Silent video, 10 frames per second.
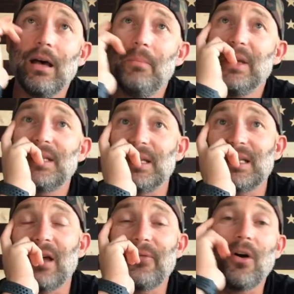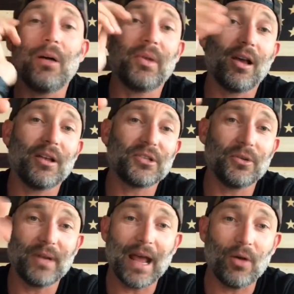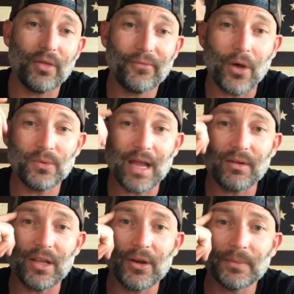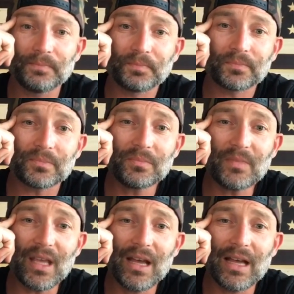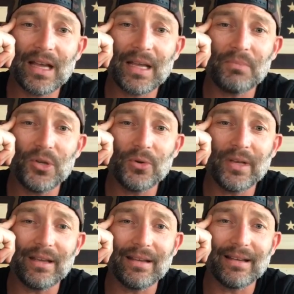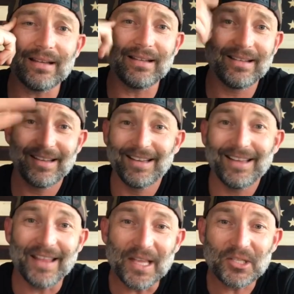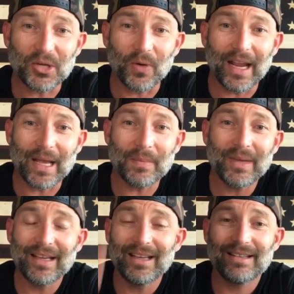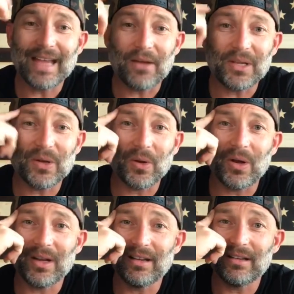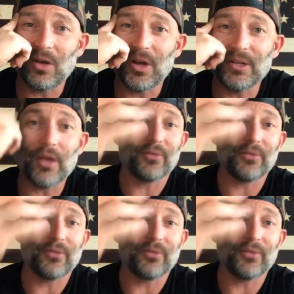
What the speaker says: business stuff on, but also now on the phone down here, I'm doing the Instagram down here on another